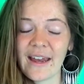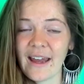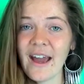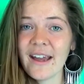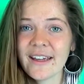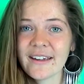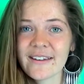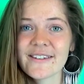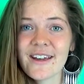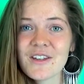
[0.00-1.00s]
I
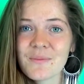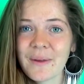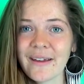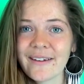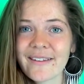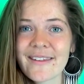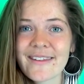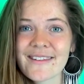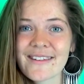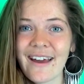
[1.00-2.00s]
can change
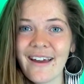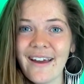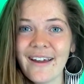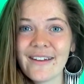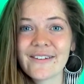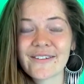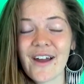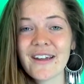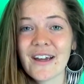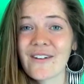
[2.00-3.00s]
opinions. And
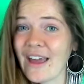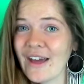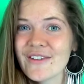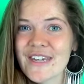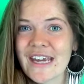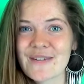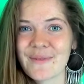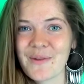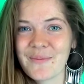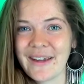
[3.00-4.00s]
right now I have changed
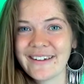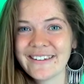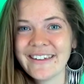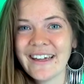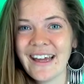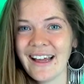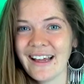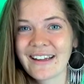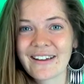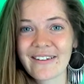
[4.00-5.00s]
my opinion.
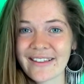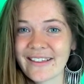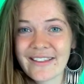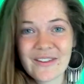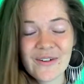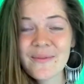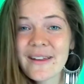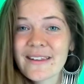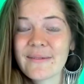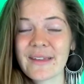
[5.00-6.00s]
It took me
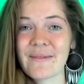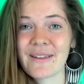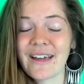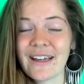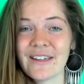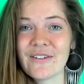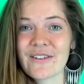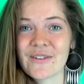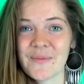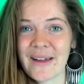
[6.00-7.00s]
some time to get
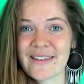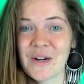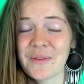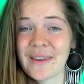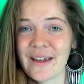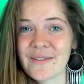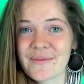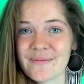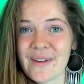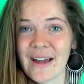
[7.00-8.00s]
used to myself without
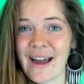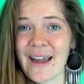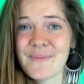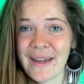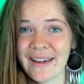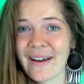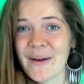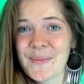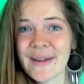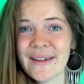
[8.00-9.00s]
eye
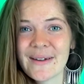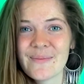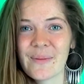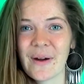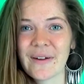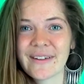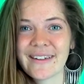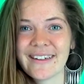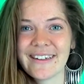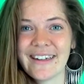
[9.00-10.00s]
makeup. But
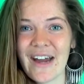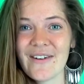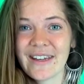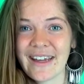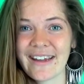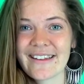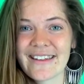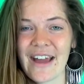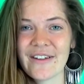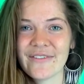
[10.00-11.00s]
nowadays
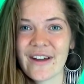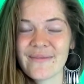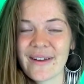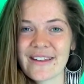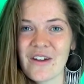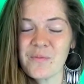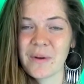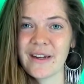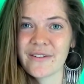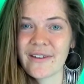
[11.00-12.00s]
I find myself
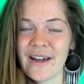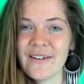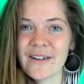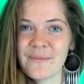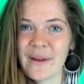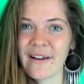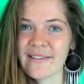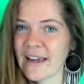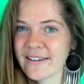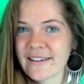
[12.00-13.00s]
prettier without it,
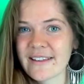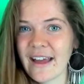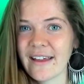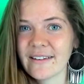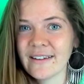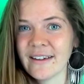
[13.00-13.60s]
because I understand.